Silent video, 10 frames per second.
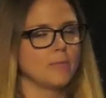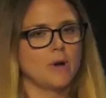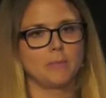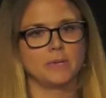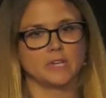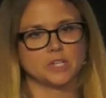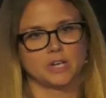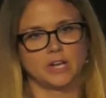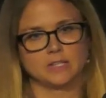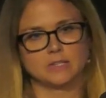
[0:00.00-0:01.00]
population
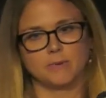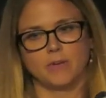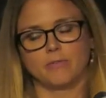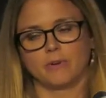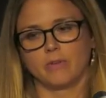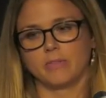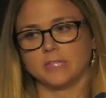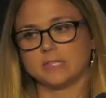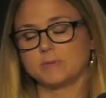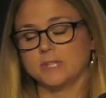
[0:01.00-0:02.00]
estimate for this
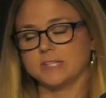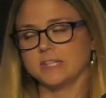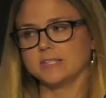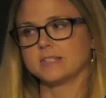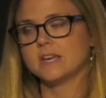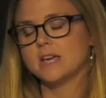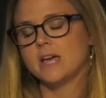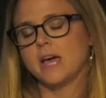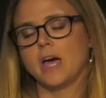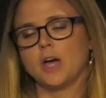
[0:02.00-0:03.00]
species.
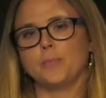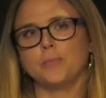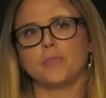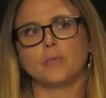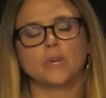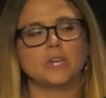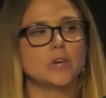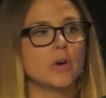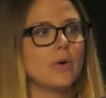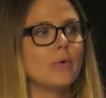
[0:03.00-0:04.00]
We
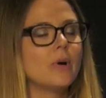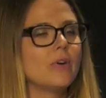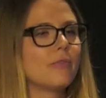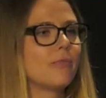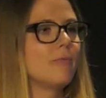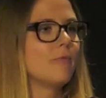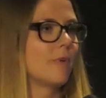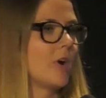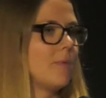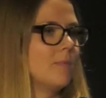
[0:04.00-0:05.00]
know
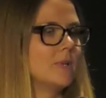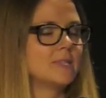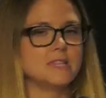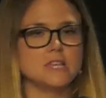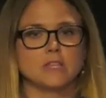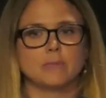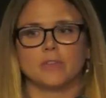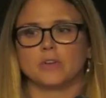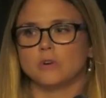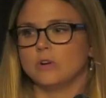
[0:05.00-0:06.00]
from seeing them on
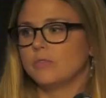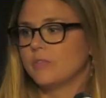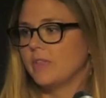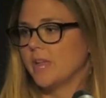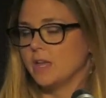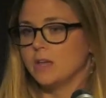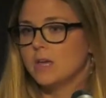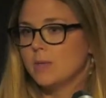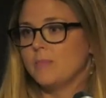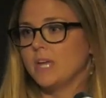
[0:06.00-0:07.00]
the Gulf that they
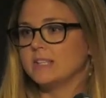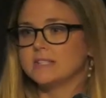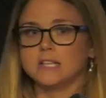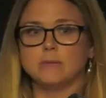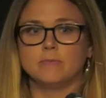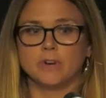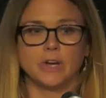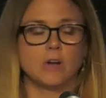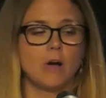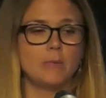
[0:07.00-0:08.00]
may seem very
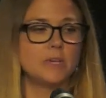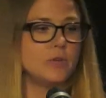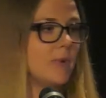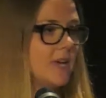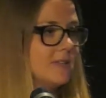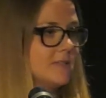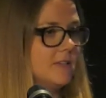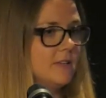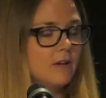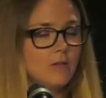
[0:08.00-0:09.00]
common. You may
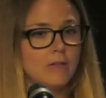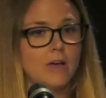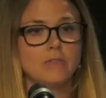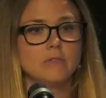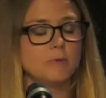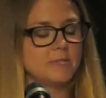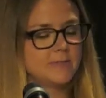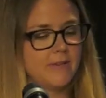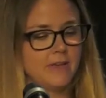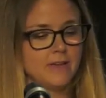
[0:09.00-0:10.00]
see a lot of them. You
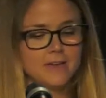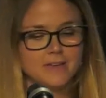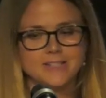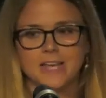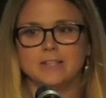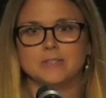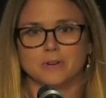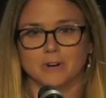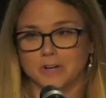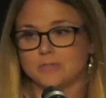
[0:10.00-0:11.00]
say tens
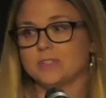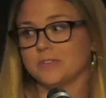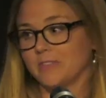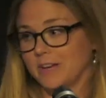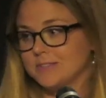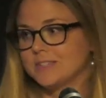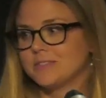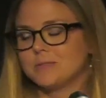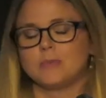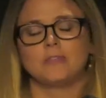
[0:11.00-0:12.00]
or hundreds or thousands
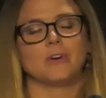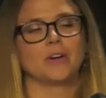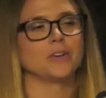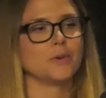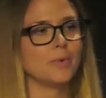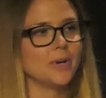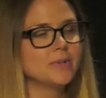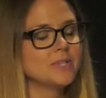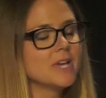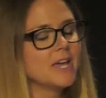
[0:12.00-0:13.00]
of them if you're out on your
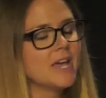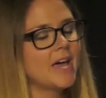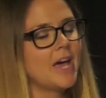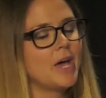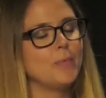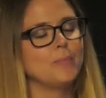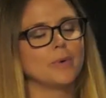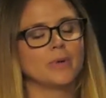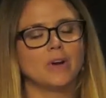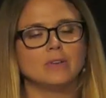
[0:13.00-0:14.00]
boat. But
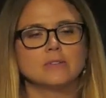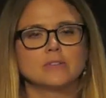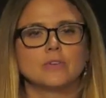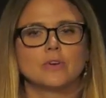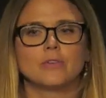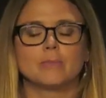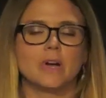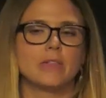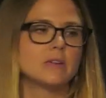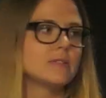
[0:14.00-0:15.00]
we also know from
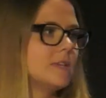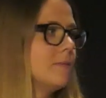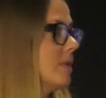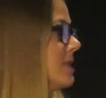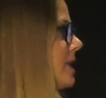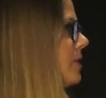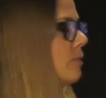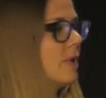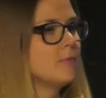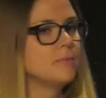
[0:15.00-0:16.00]
other seabirds like the
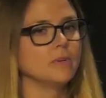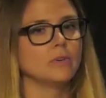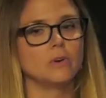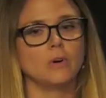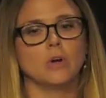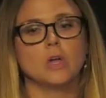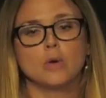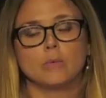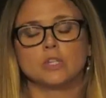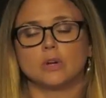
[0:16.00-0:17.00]
red-billed gull,
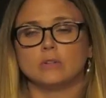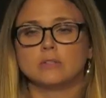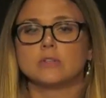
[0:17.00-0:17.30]
which also